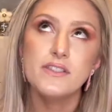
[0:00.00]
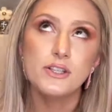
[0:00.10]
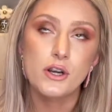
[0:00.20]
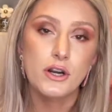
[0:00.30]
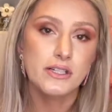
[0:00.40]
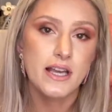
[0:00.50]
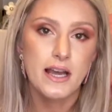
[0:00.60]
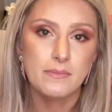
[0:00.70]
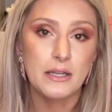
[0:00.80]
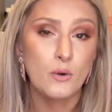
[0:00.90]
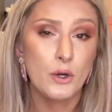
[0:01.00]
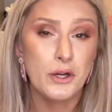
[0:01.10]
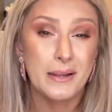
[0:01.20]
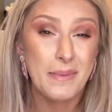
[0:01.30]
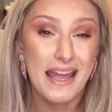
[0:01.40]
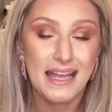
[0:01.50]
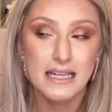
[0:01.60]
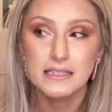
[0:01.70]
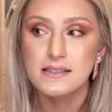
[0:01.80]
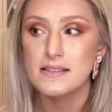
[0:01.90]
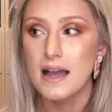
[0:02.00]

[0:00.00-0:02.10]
such a hard time like ordering pants.